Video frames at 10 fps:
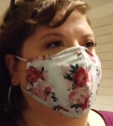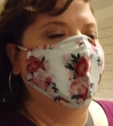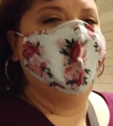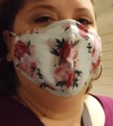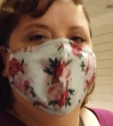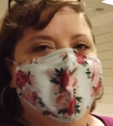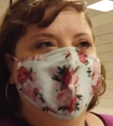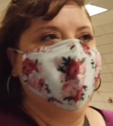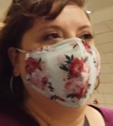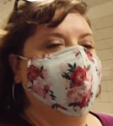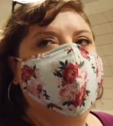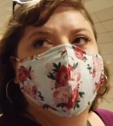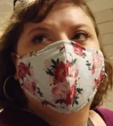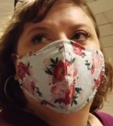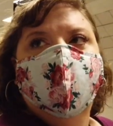bummed because
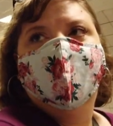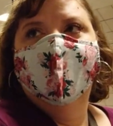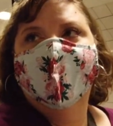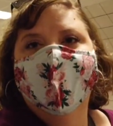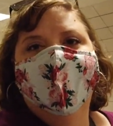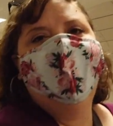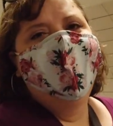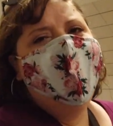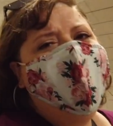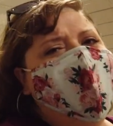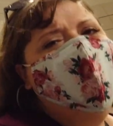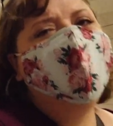we actually took a video of our, our favorite